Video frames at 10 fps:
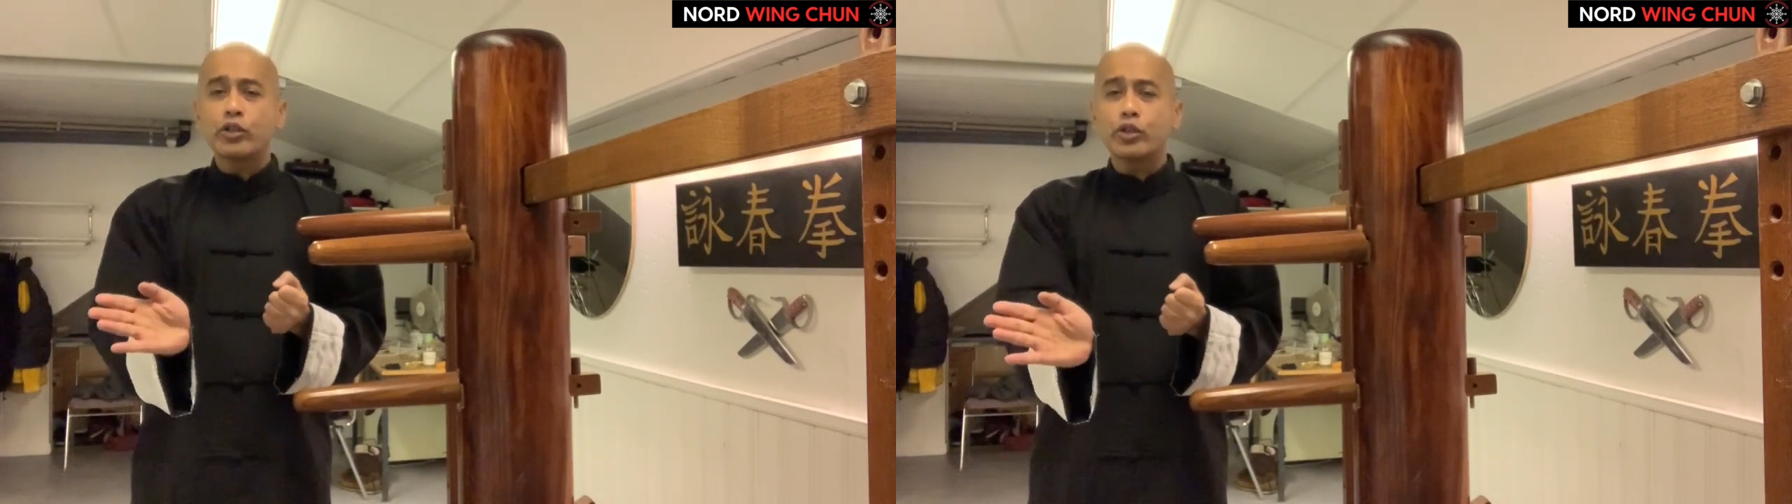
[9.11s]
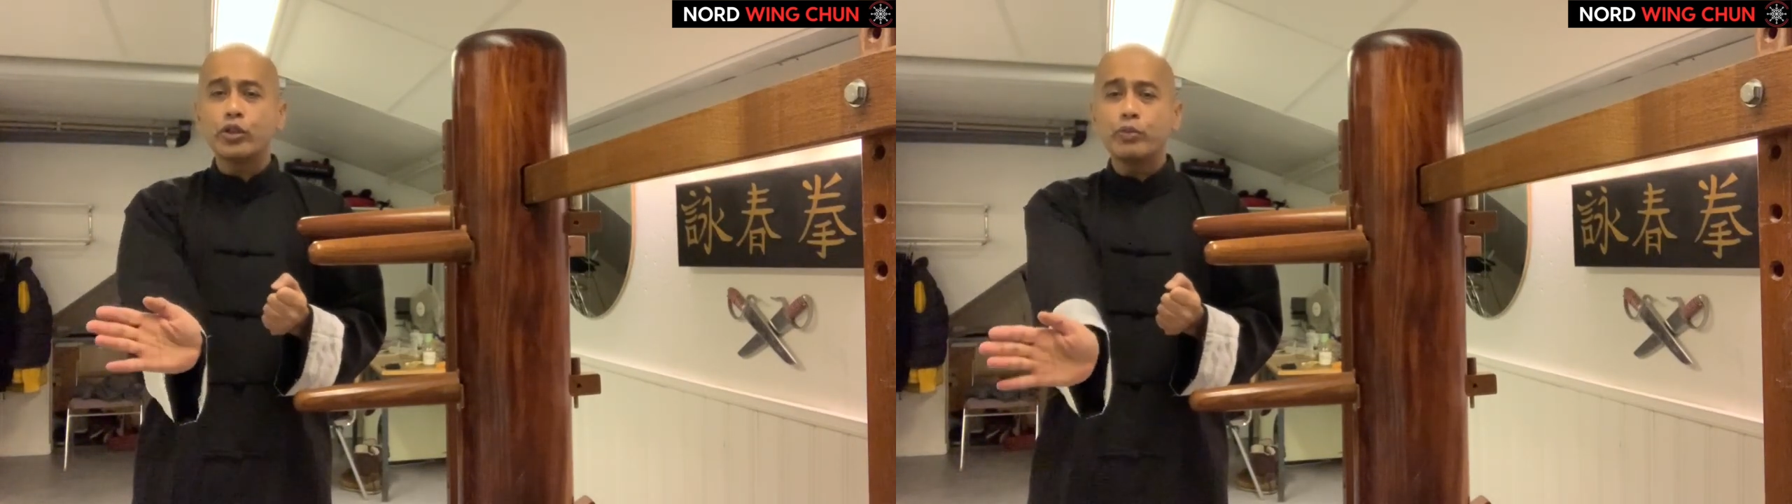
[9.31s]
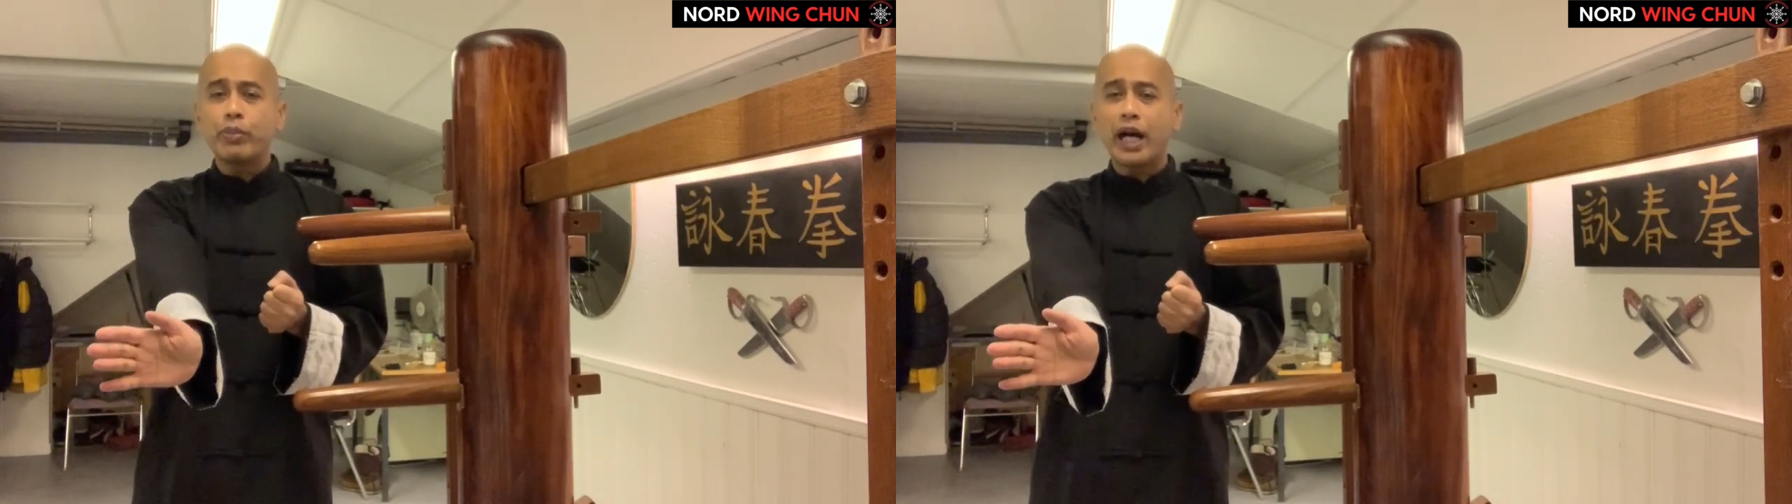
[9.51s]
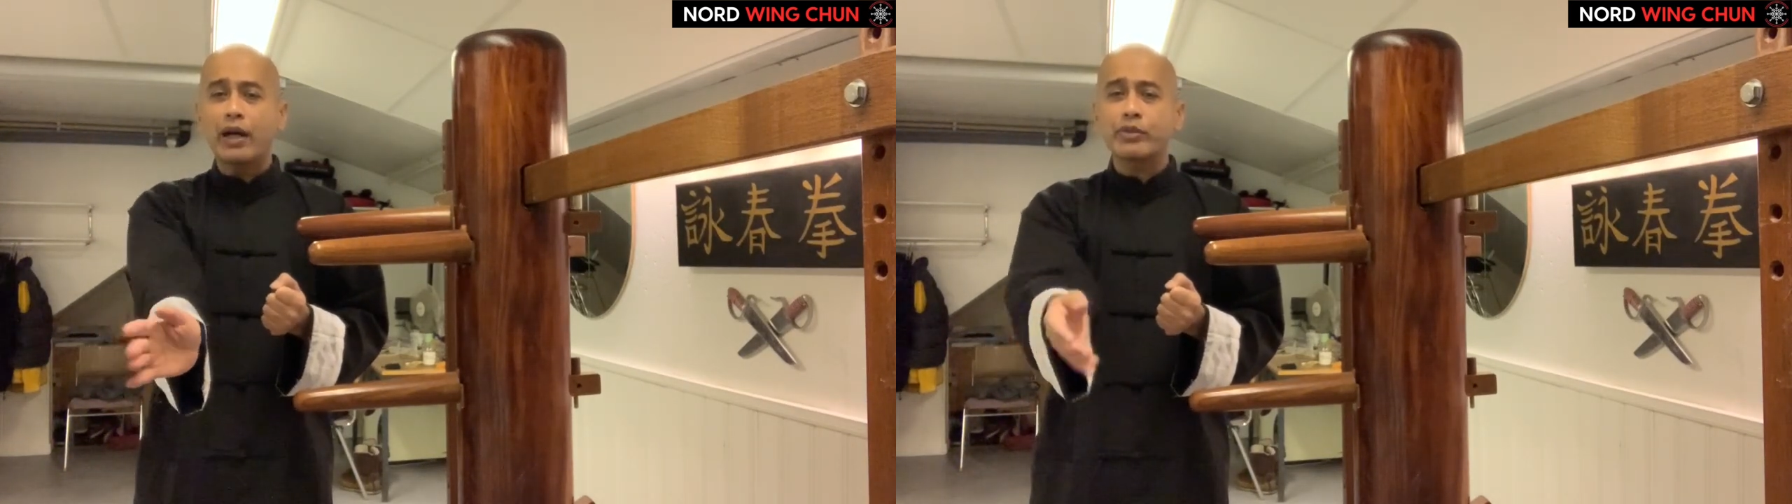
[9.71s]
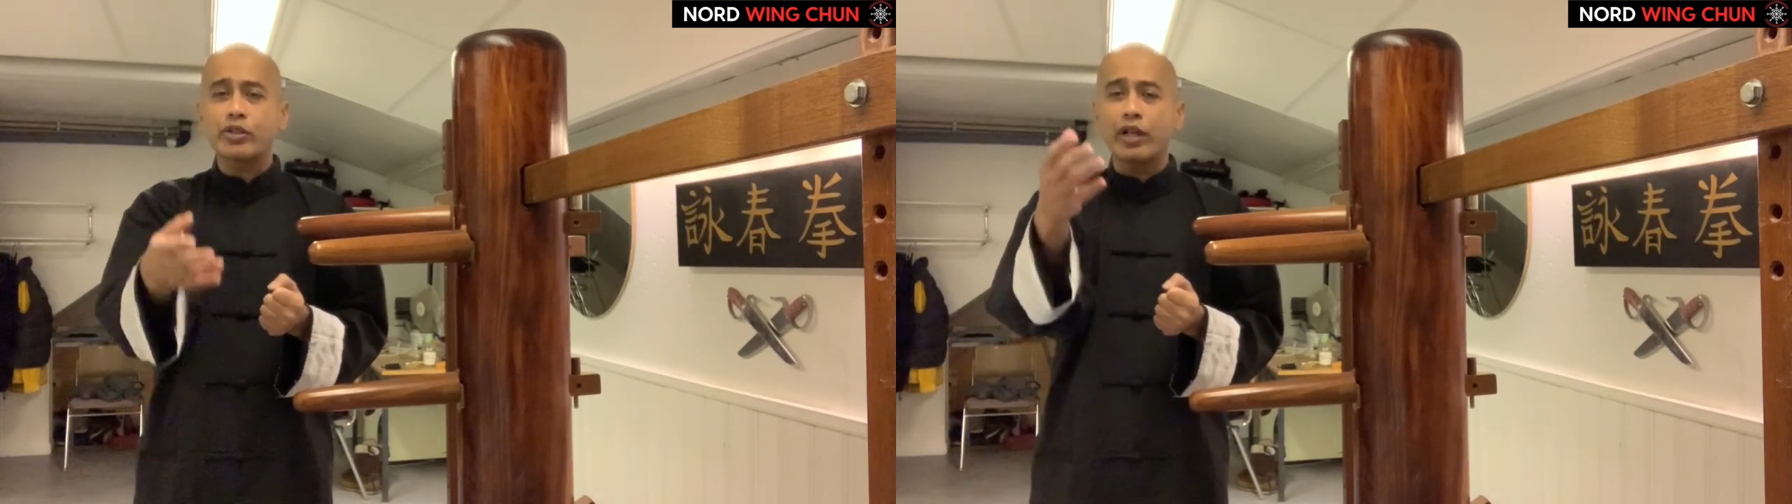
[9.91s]
Two
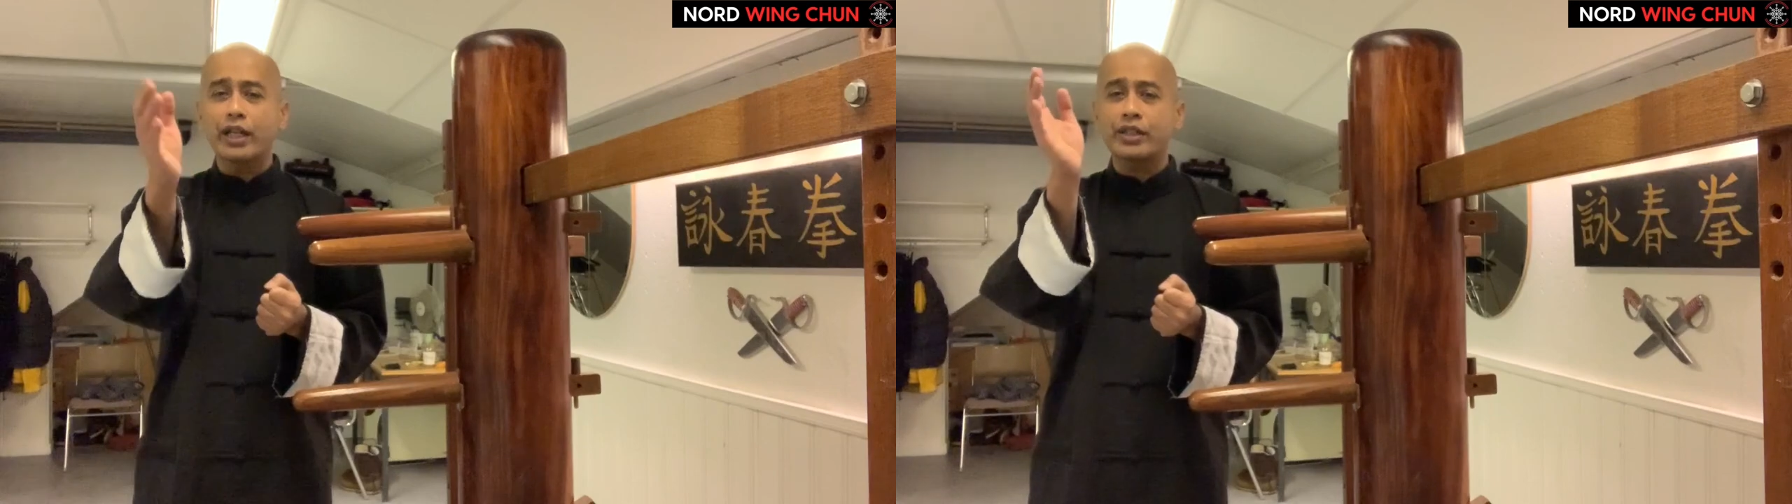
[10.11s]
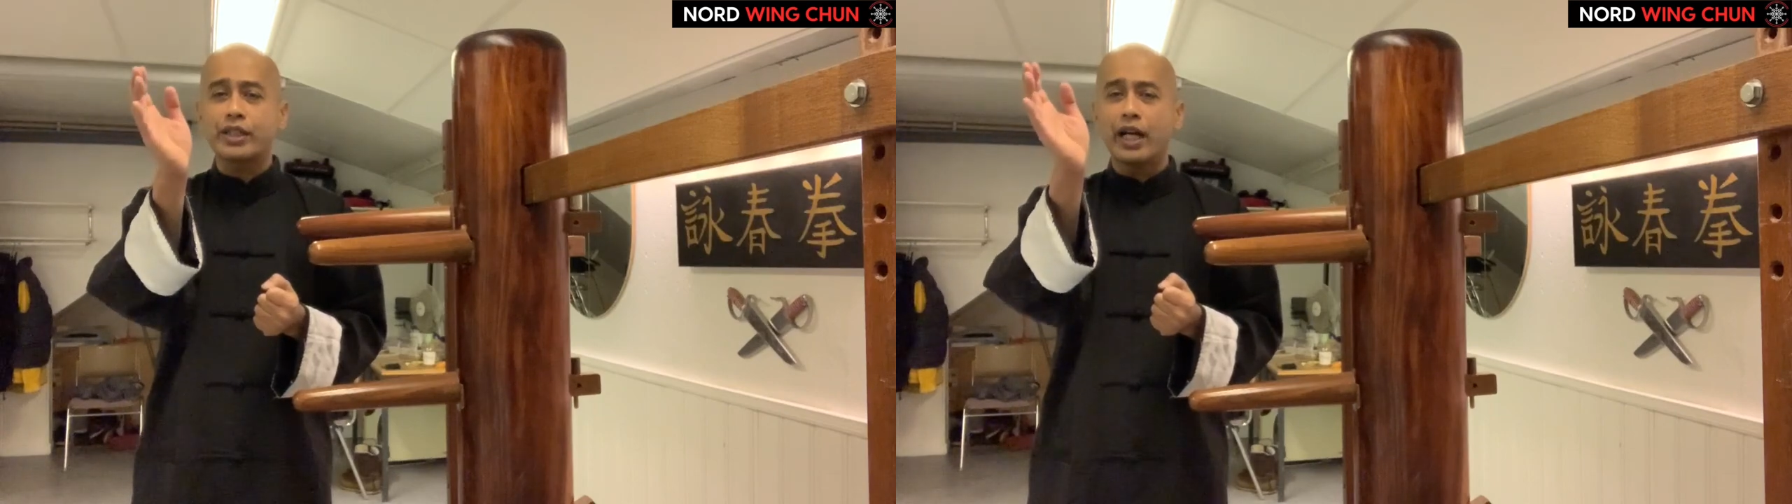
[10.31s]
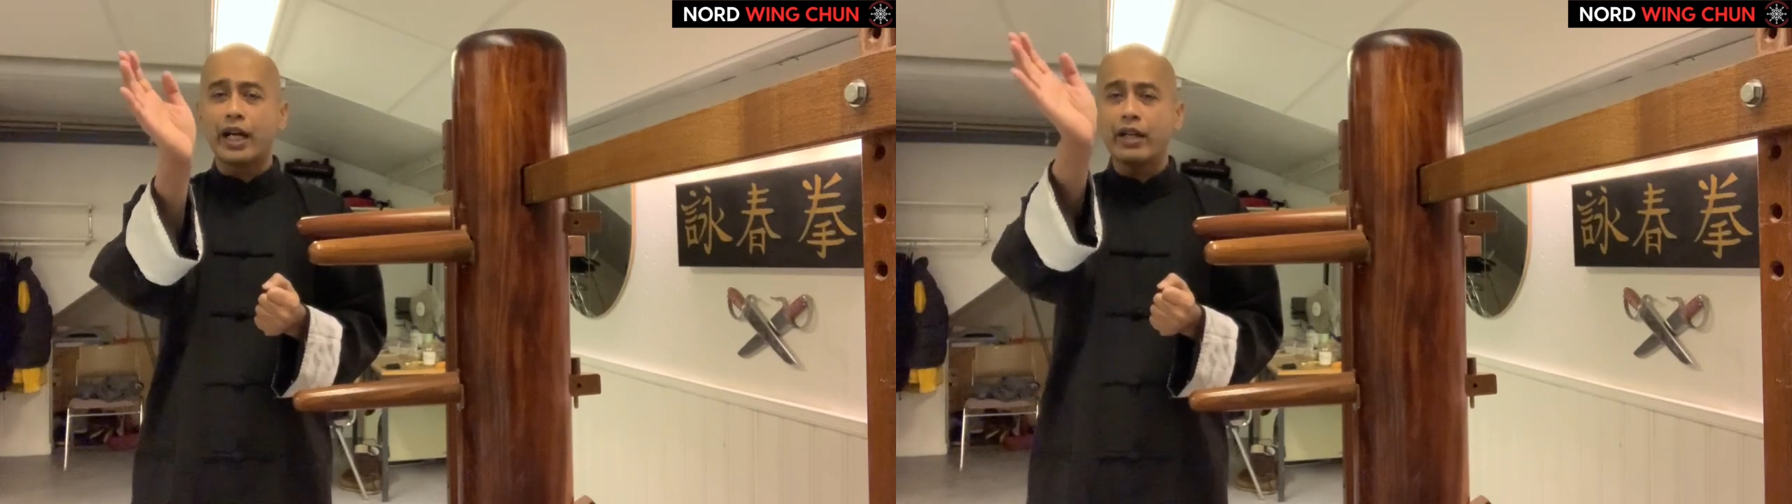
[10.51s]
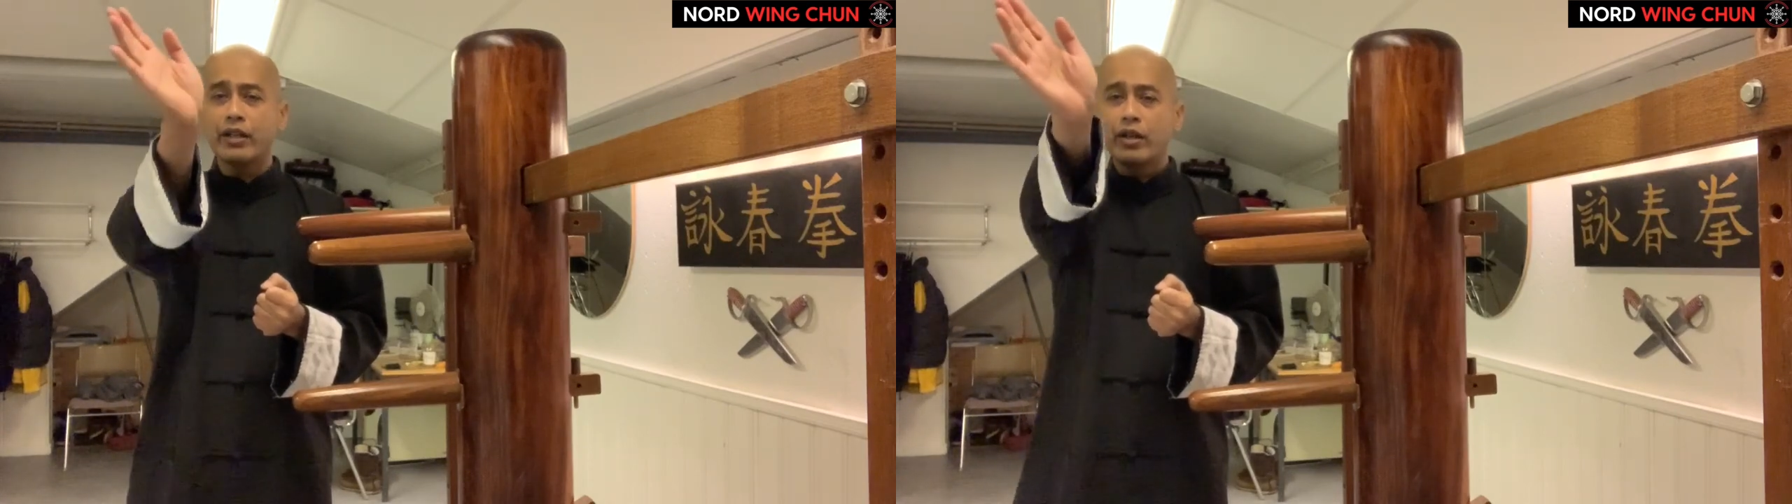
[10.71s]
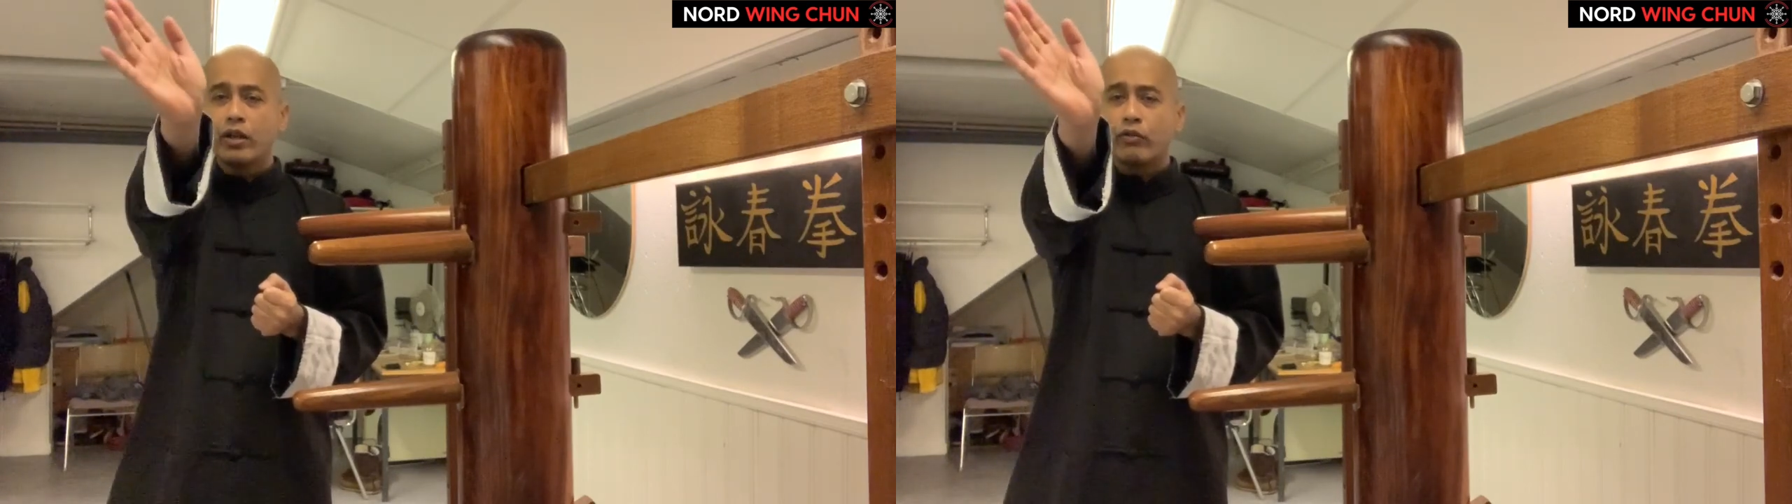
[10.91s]
palm strikes done